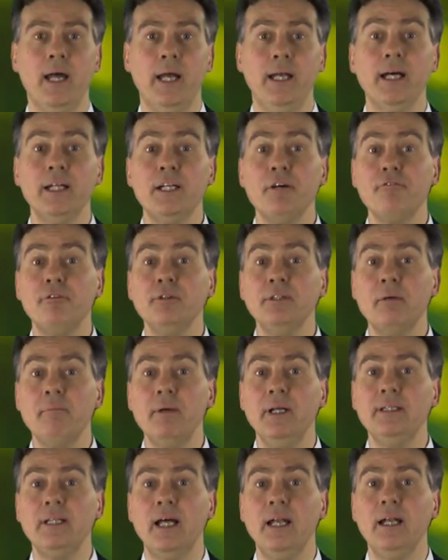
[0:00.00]
Another
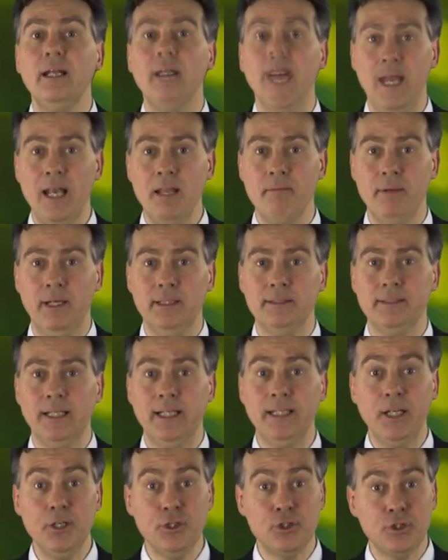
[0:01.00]
fundamental element
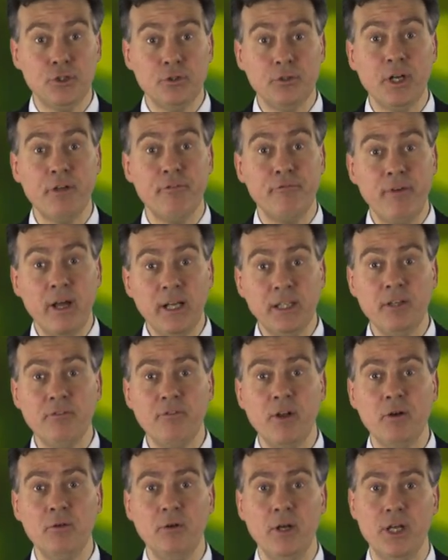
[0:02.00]
that ensures
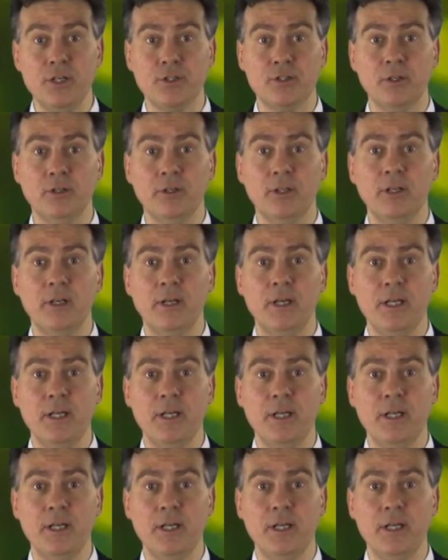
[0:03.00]
effective regulation